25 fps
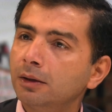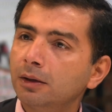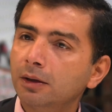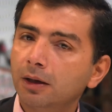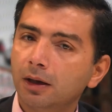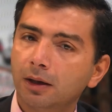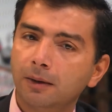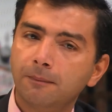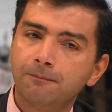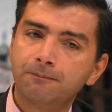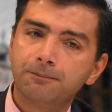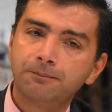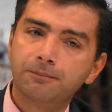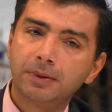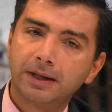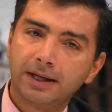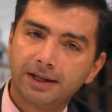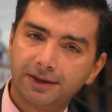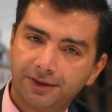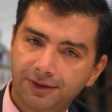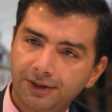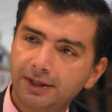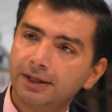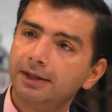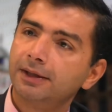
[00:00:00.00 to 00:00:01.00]
But
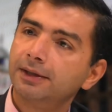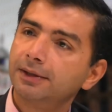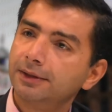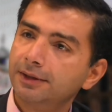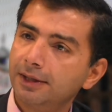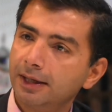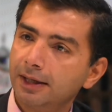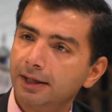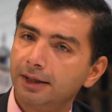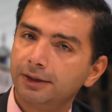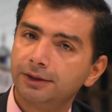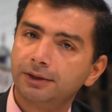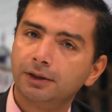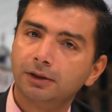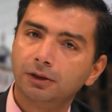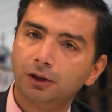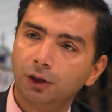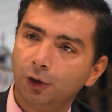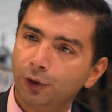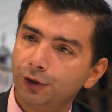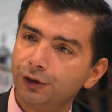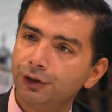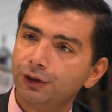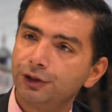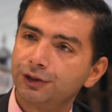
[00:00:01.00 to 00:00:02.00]
I think that
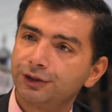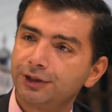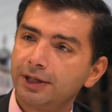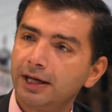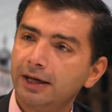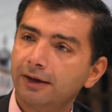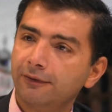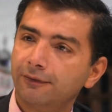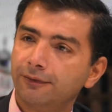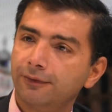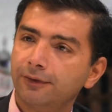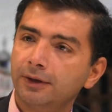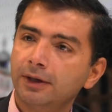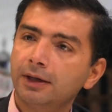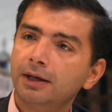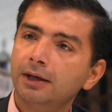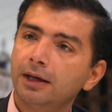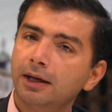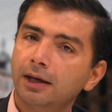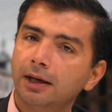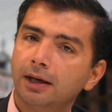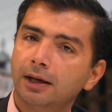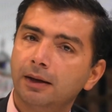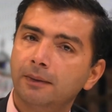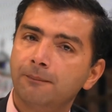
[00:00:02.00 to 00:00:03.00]
lawyers have
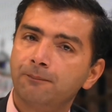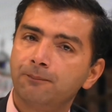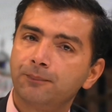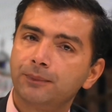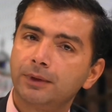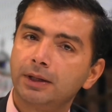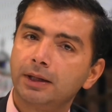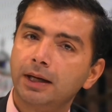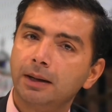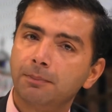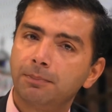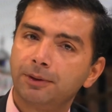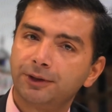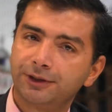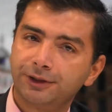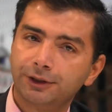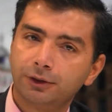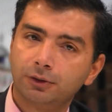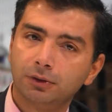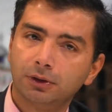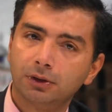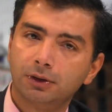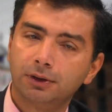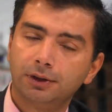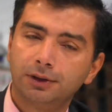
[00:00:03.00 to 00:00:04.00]
a
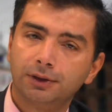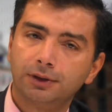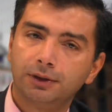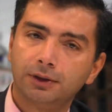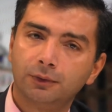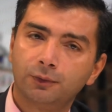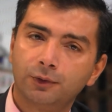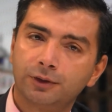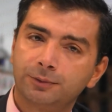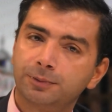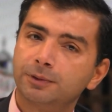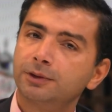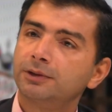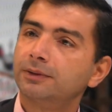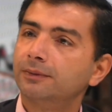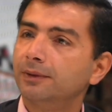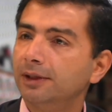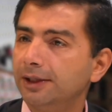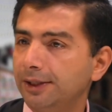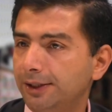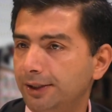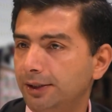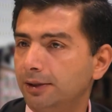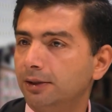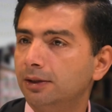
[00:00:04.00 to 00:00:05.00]
particular
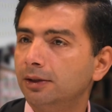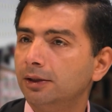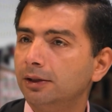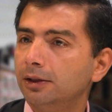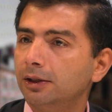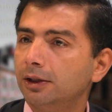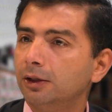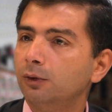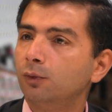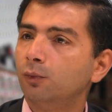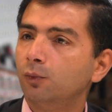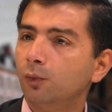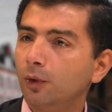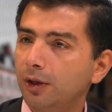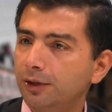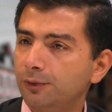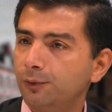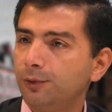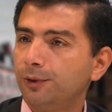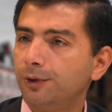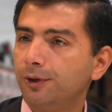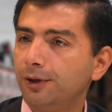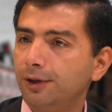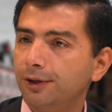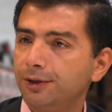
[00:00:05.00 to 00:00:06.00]
responsibility in what
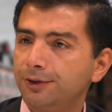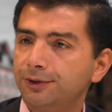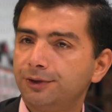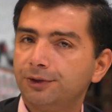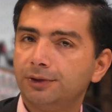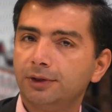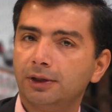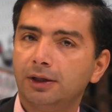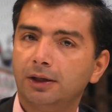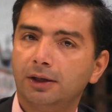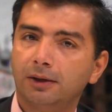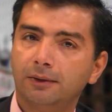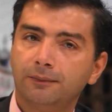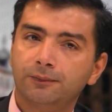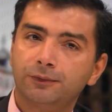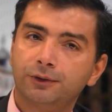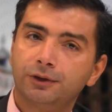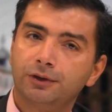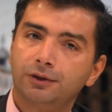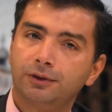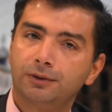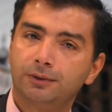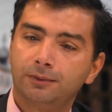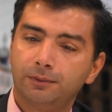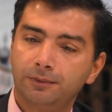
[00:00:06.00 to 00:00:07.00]
regards
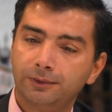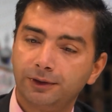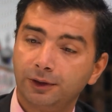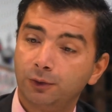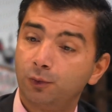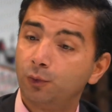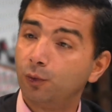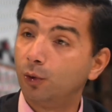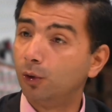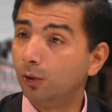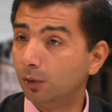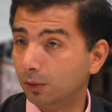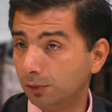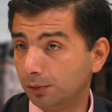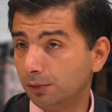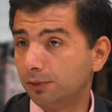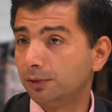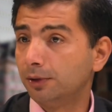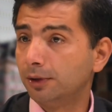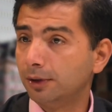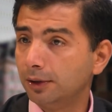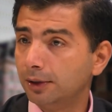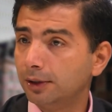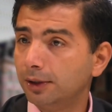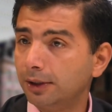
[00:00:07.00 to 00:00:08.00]
their role
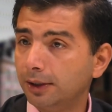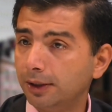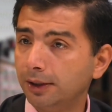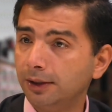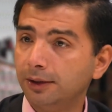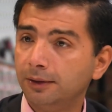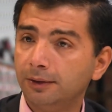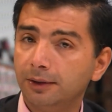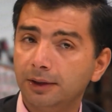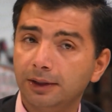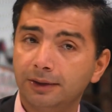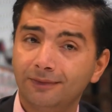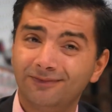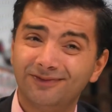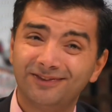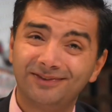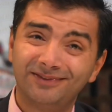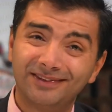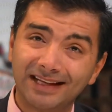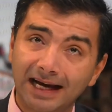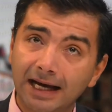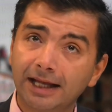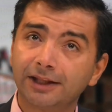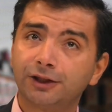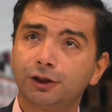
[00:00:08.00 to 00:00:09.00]
in
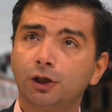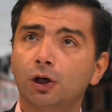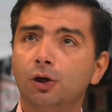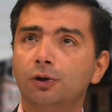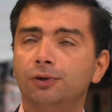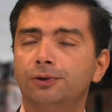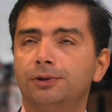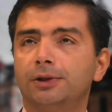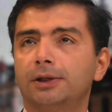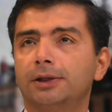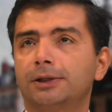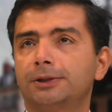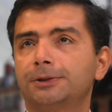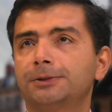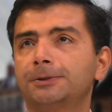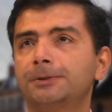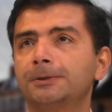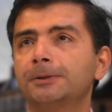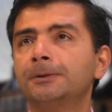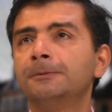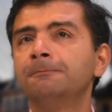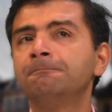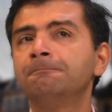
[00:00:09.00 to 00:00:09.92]
that context.